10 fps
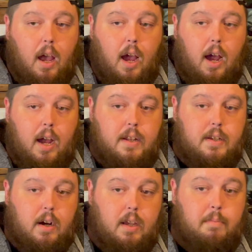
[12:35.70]
and
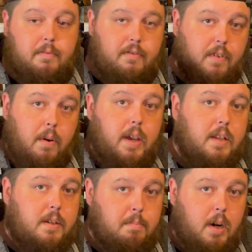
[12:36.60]
I can throw it
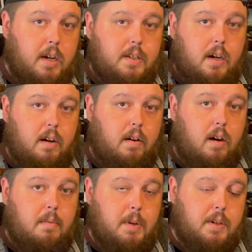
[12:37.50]
into my
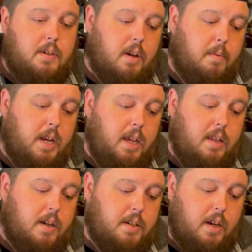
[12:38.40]
dioramas. So when he
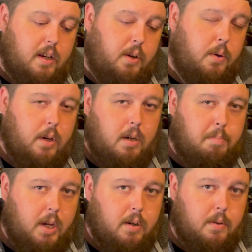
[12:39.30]
does a cool little
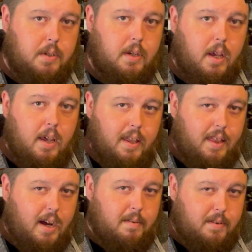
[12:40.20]
build,
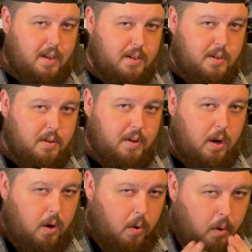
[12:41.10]
that does sort of
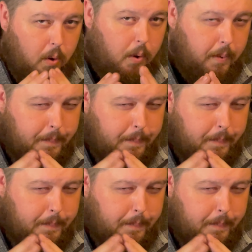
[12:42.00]
go,